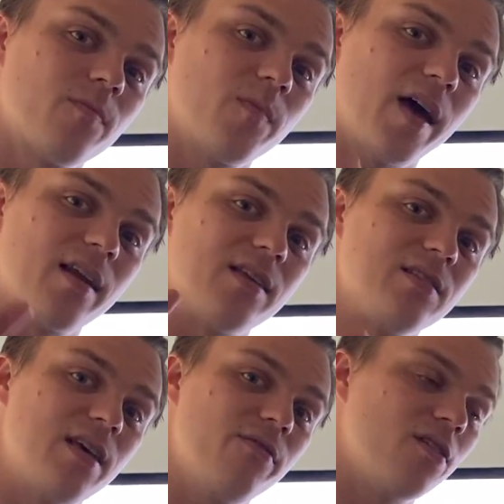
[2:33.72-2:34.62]
that is
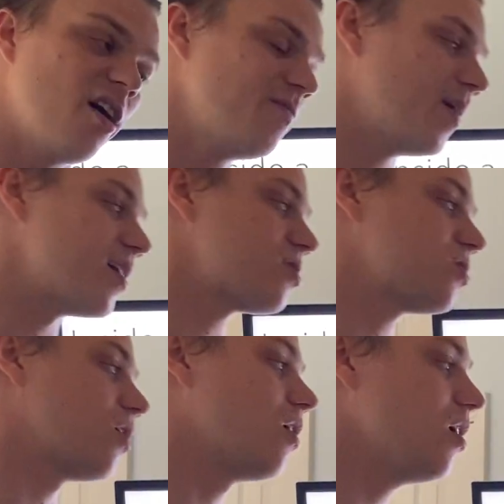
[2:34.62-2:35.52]
given off by a
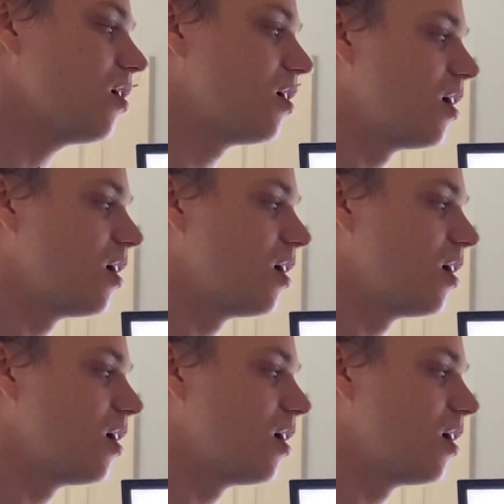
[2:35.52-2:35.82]
star,